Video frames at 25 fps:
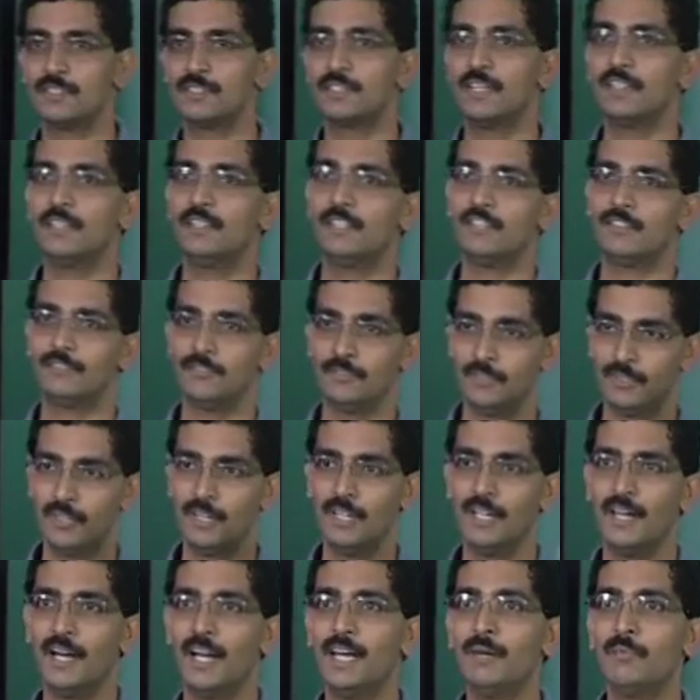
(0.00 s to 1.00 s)
done, therefore
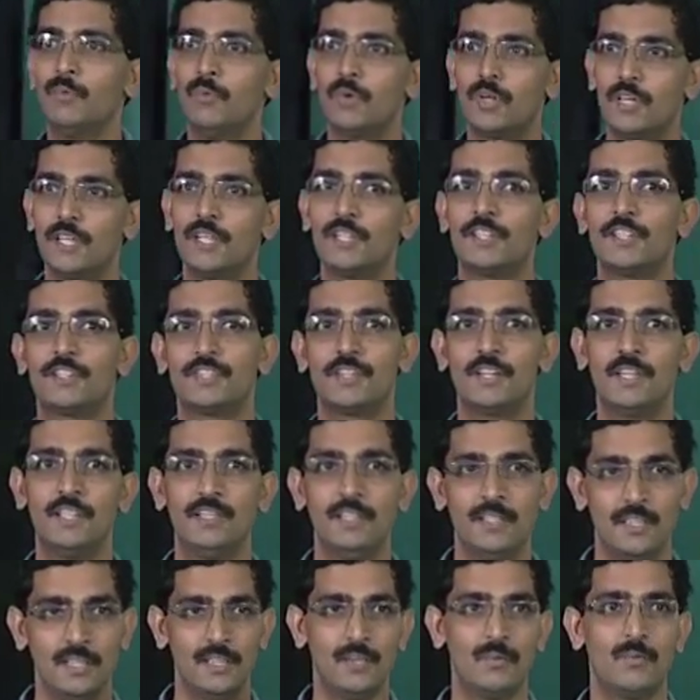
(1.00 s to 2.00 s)
I am more interested in
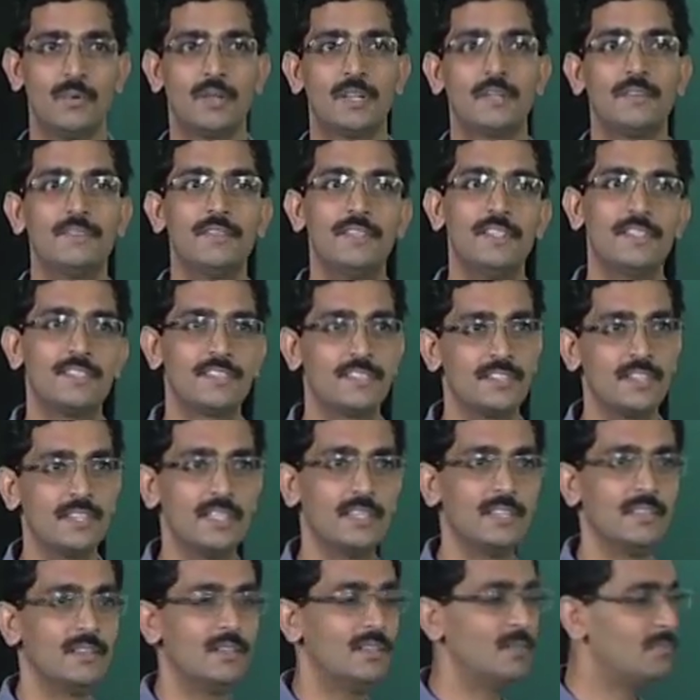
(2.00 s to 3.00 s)
one of these three.
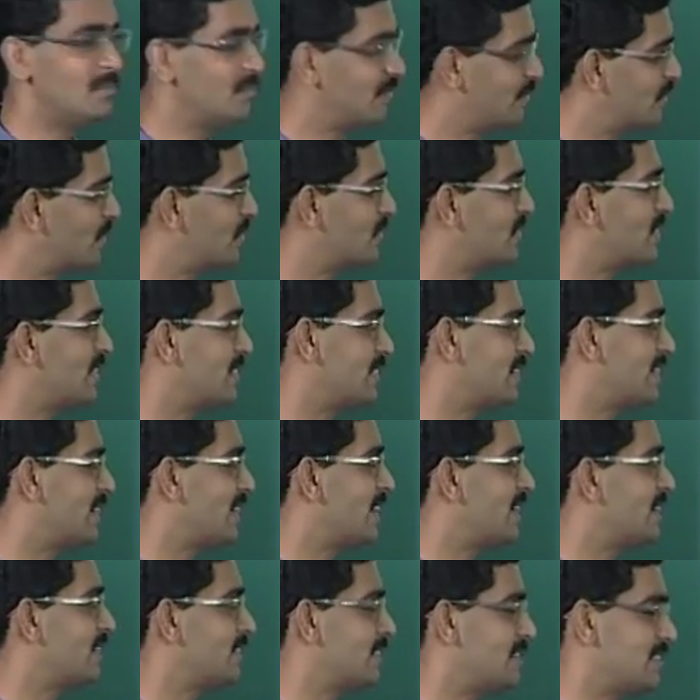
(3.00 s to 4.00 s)
Of course other
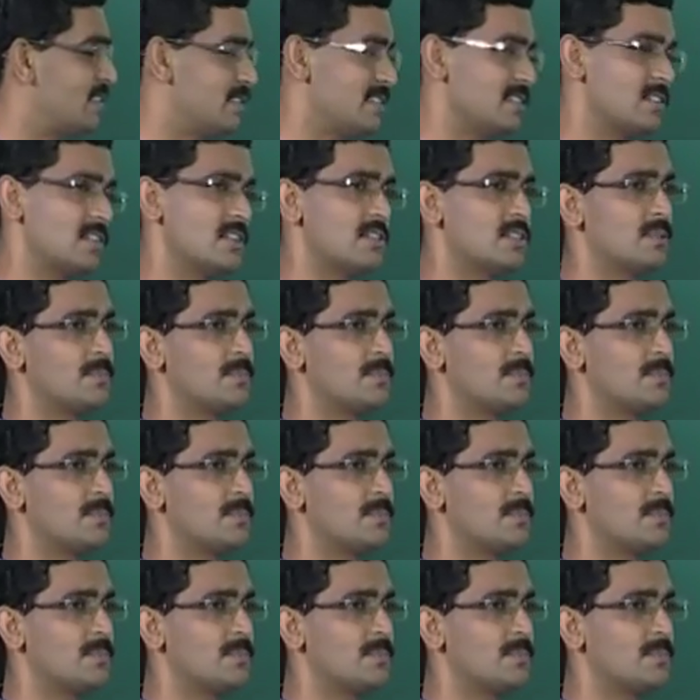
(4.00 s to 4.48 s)
things are also